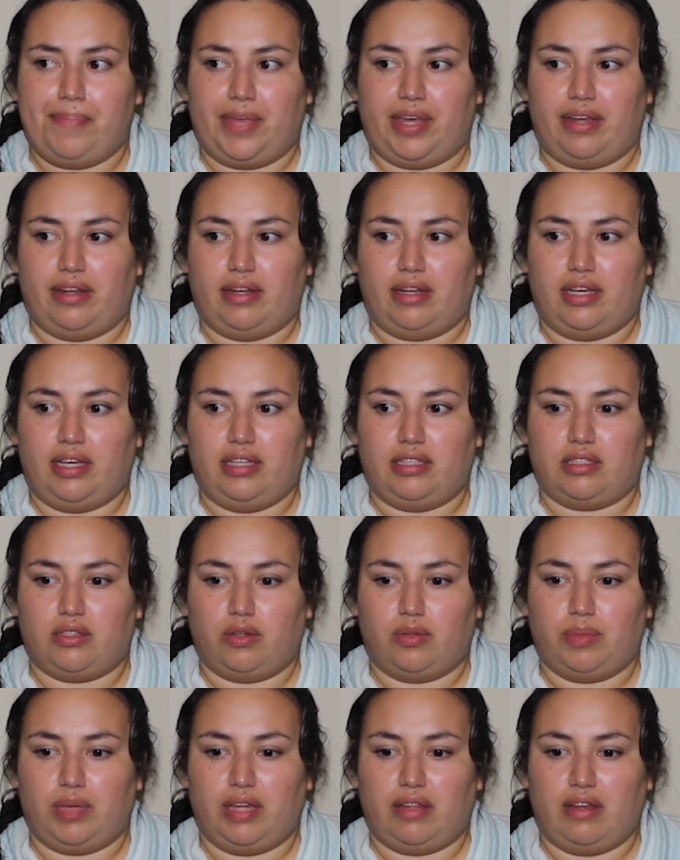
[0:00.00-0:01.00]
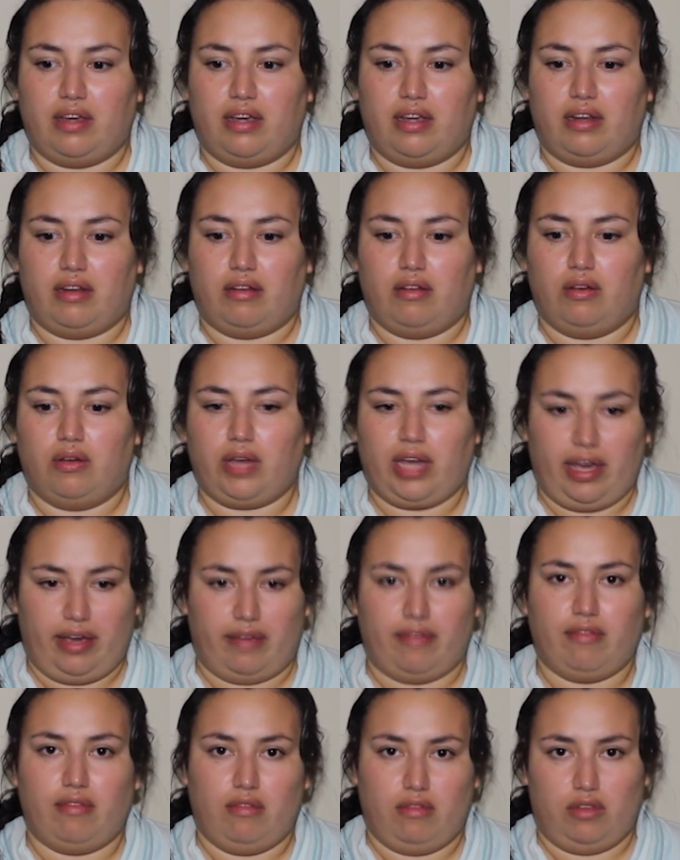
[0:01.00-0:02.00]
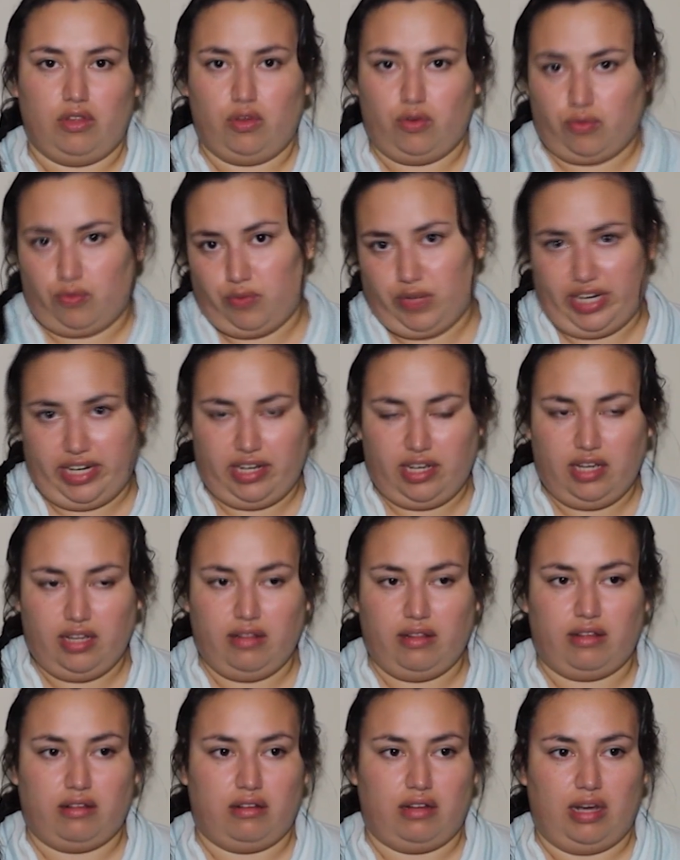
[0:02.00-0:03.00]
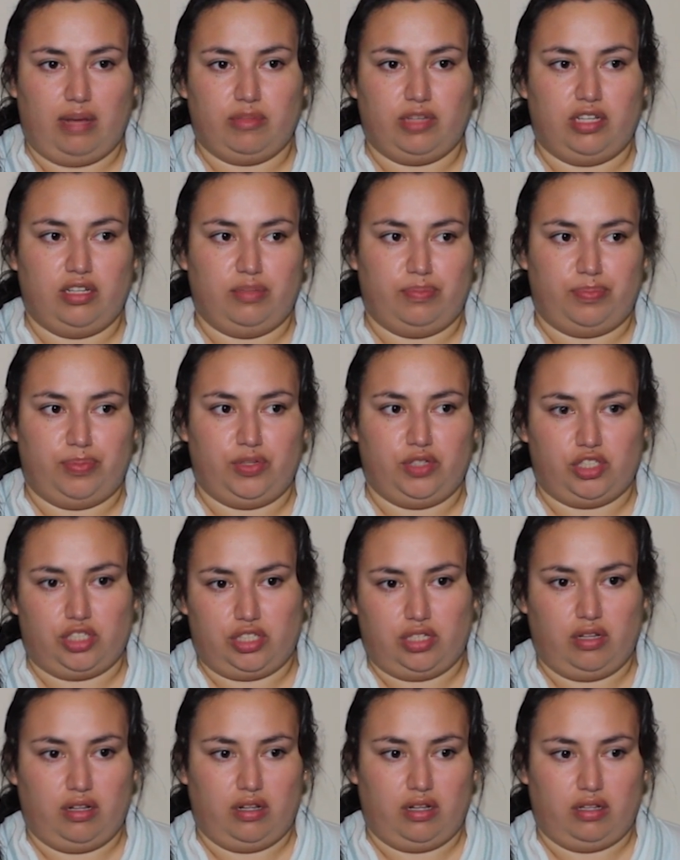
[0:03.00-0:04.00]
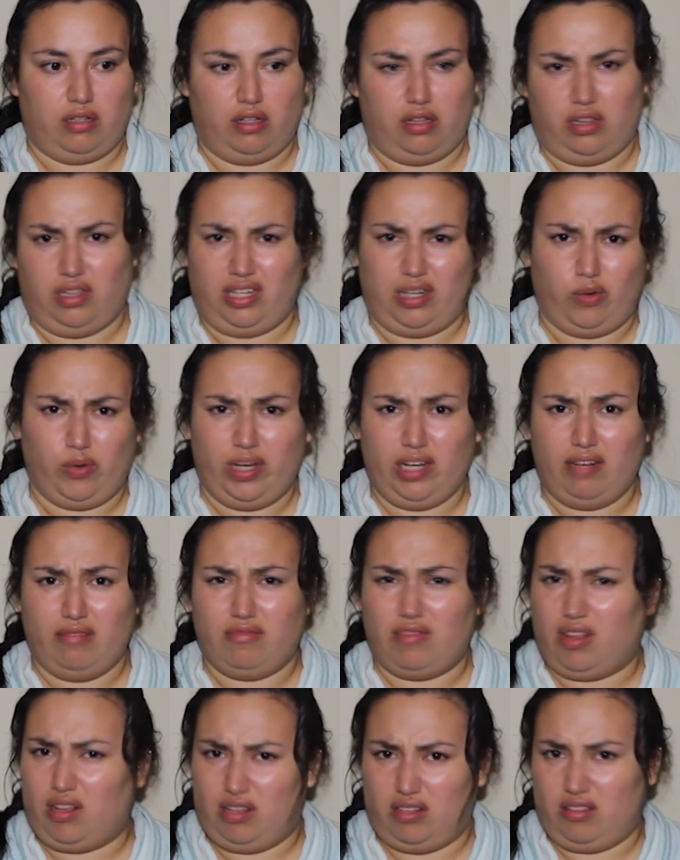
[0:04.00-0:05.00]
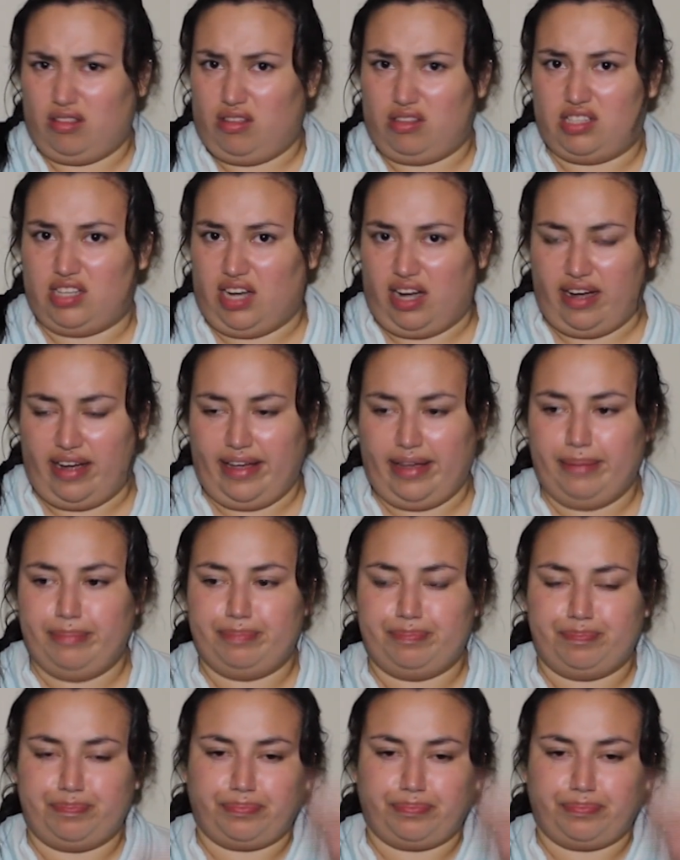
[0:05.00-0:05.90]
And he told me that, okay, you're ready, and I'm gonna push the liquid, the dye,